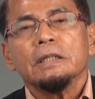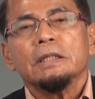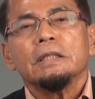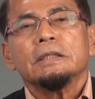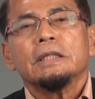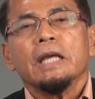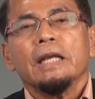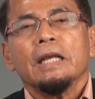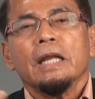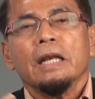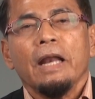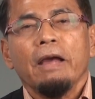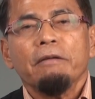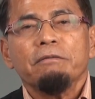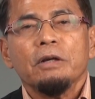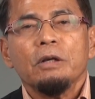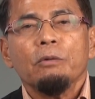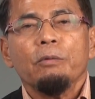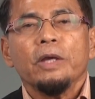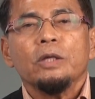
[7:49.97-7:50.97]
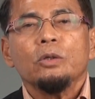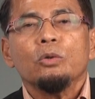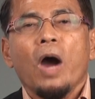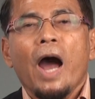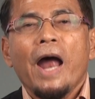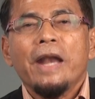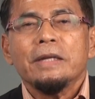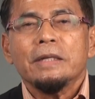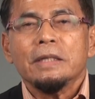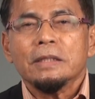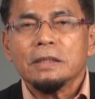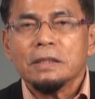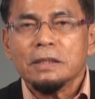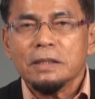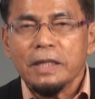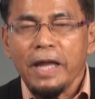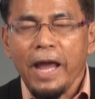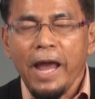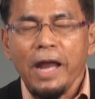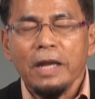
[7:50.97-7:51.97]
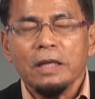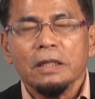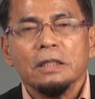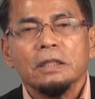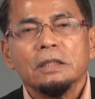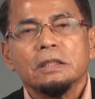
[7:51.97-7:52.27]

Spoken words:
it is at the level where you understand